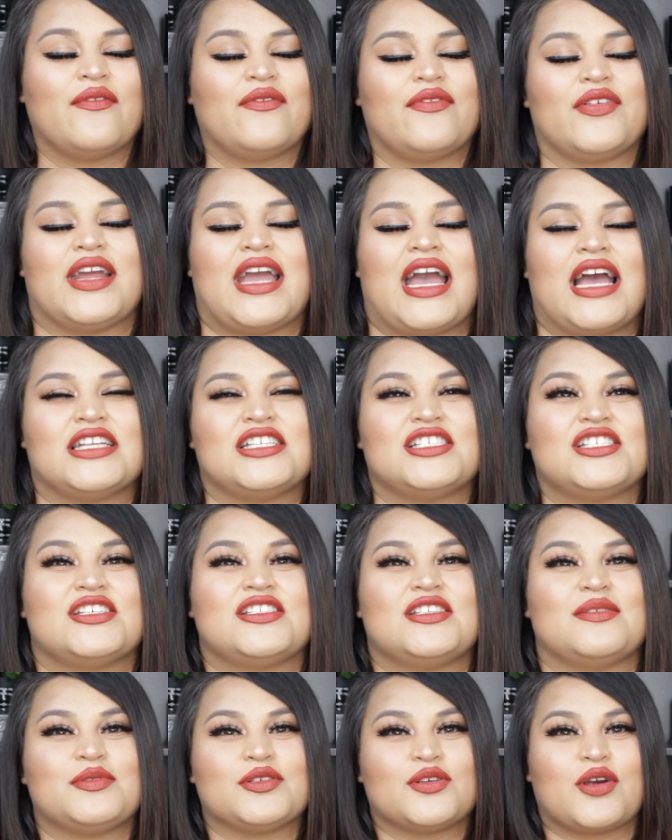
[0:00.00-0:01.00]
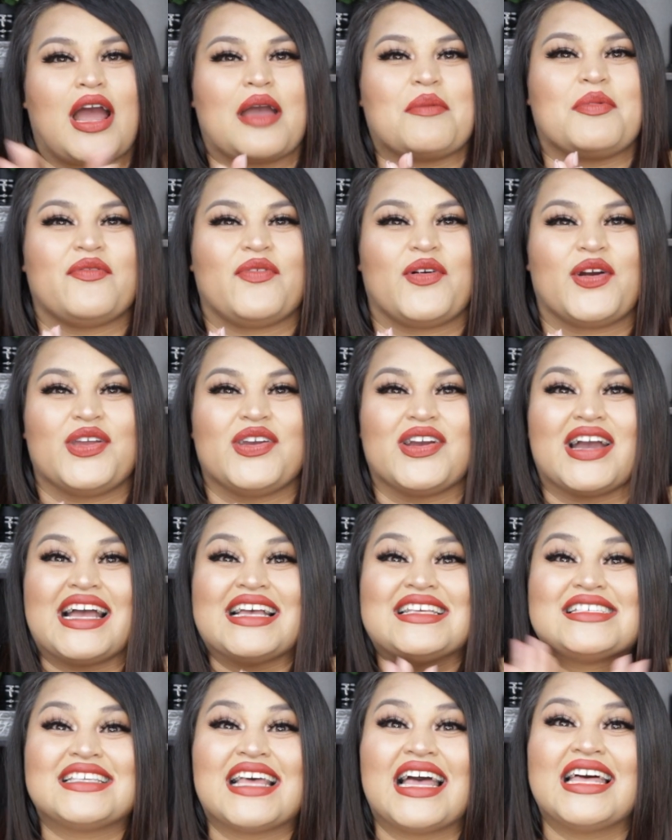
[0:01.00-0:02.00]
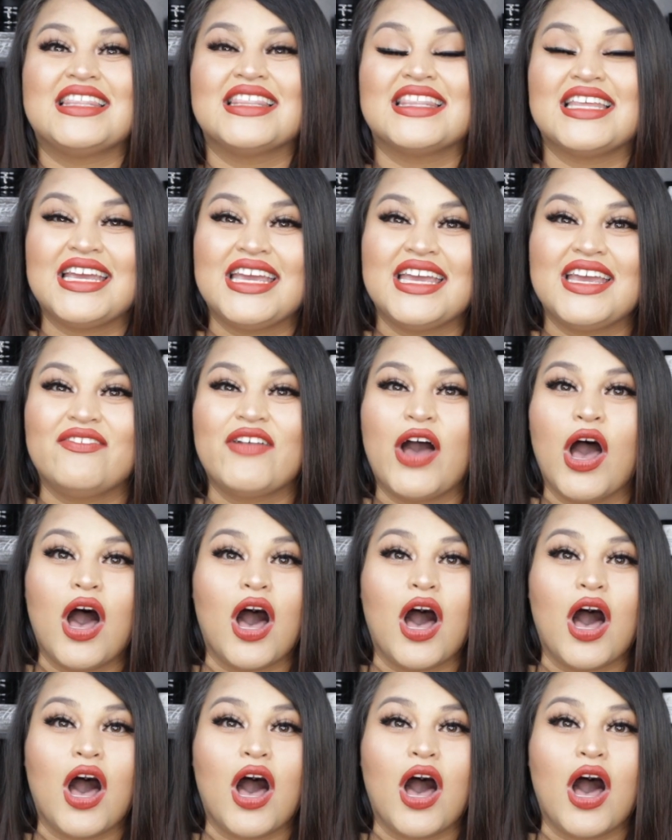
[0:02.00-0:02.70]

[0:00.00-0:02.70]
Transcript: forget to subscribe before you guys leave.